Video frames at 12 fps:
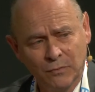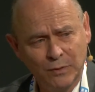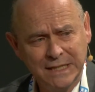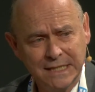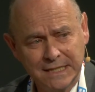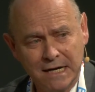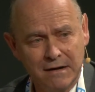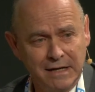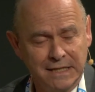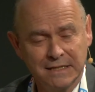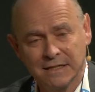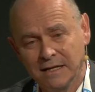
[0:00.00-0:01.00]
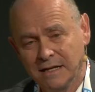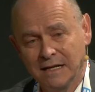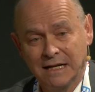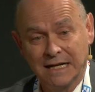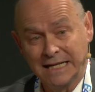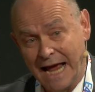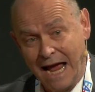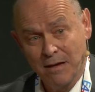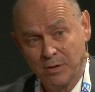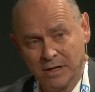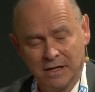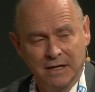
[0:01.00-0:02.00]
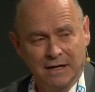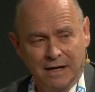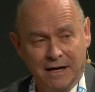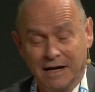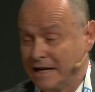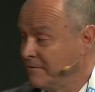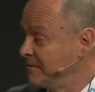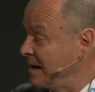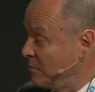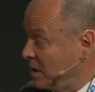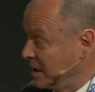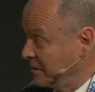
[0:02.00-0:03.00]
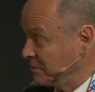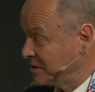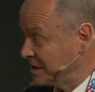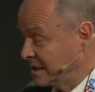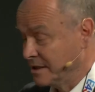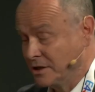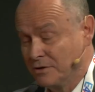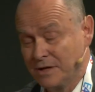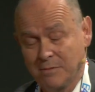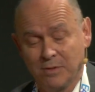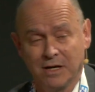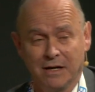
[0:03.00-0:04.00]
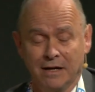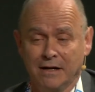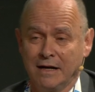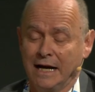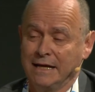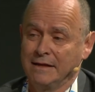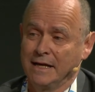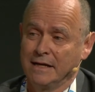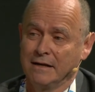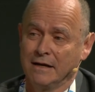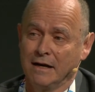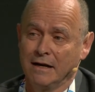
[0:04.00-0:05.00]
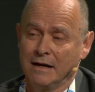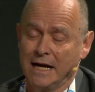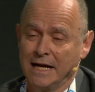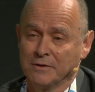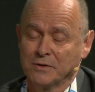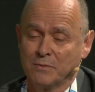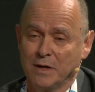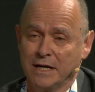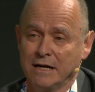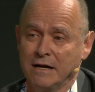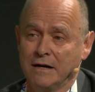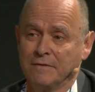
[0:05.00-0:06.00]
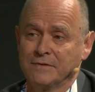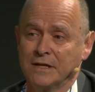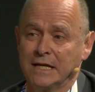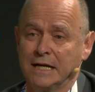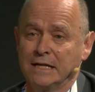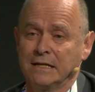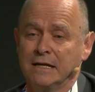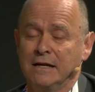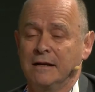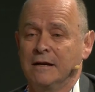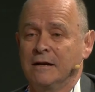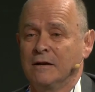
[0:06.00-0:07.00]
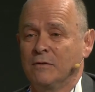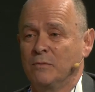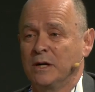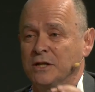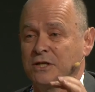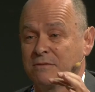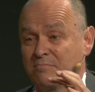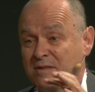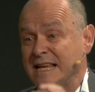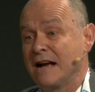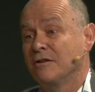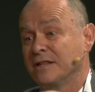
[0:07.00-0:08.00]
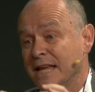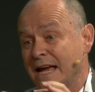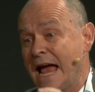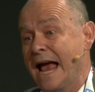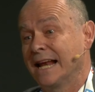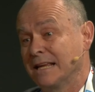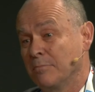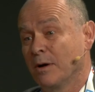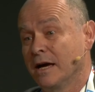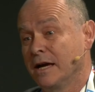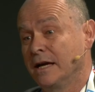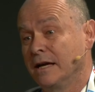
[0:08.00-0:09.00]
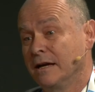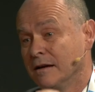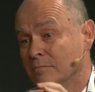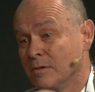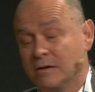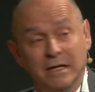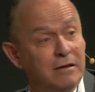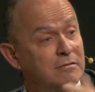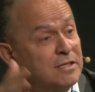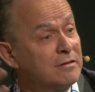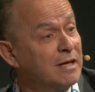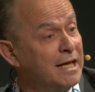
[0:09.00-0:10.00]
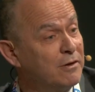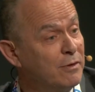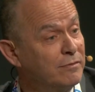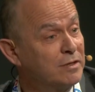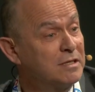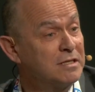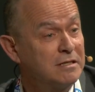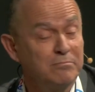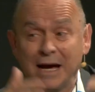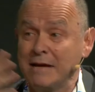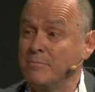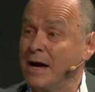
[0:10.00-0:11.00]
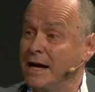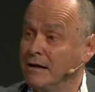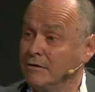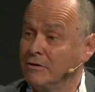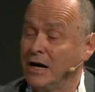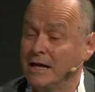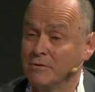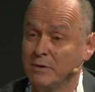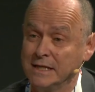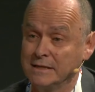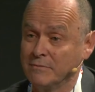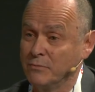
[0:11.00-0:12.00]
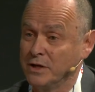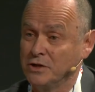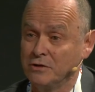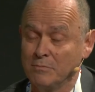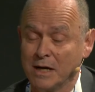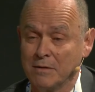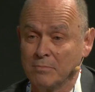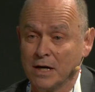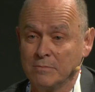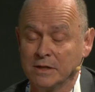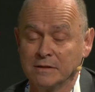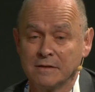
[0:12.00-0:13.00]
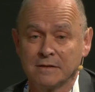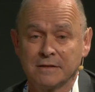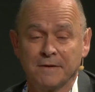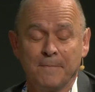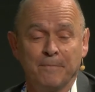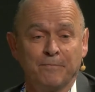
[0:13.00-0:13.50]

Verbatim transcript: We designed an app, uh, in fact, while I was still at UNEP, uh, and then uh, elsewhere after that, which sat on their Alipay, you know, so equivalent to PayPal or other ways in which you make payments.